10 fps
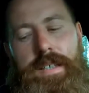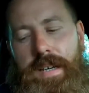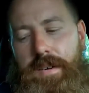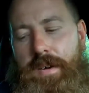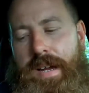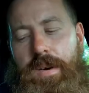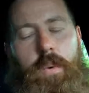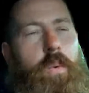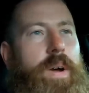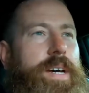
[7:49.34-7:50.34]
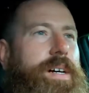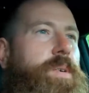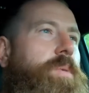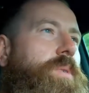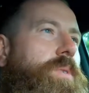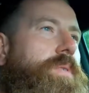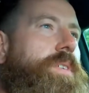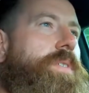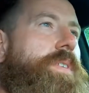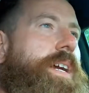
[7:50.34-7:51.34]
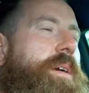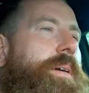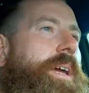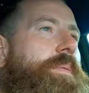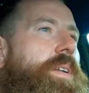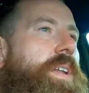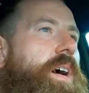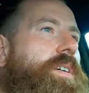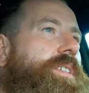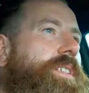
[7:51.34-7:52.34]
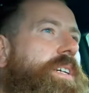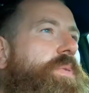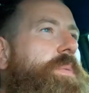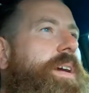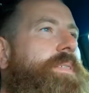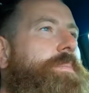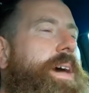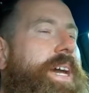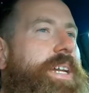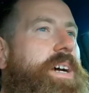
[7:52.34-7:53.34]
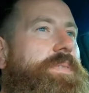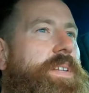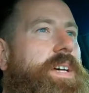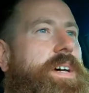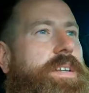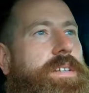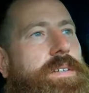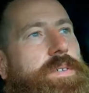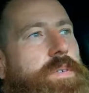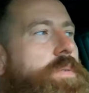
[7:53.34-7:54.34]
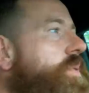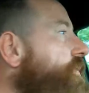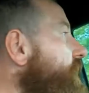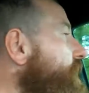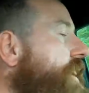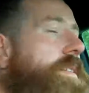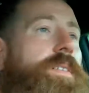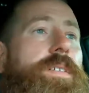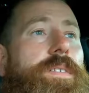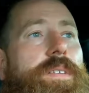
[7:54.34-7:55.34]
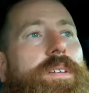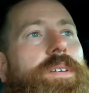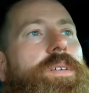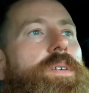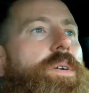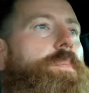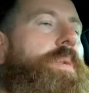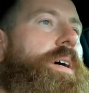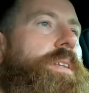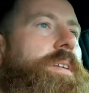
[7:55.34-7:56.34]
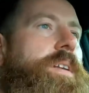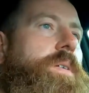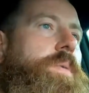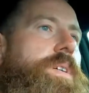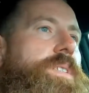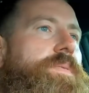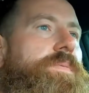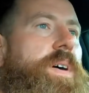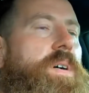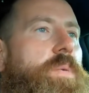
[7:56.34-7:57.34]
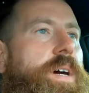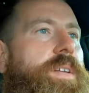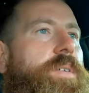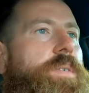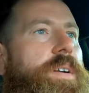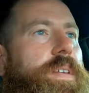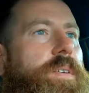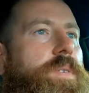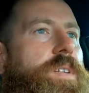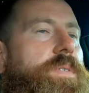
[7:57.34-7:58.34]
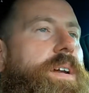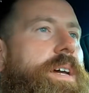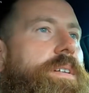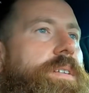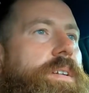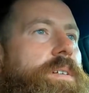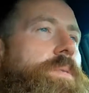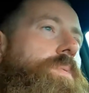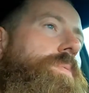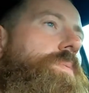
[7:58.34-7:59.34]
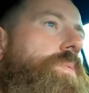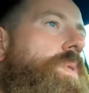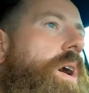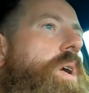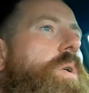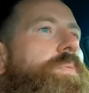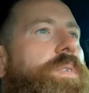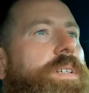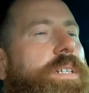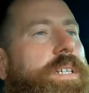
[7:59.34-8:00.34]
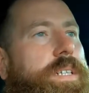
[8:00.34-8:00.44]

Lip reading: how well we'll do there, being able to launch and stuff. We may have to back it off a lot. We'll find out. But, you know, once fall weather and everything runs around, you know, hopefully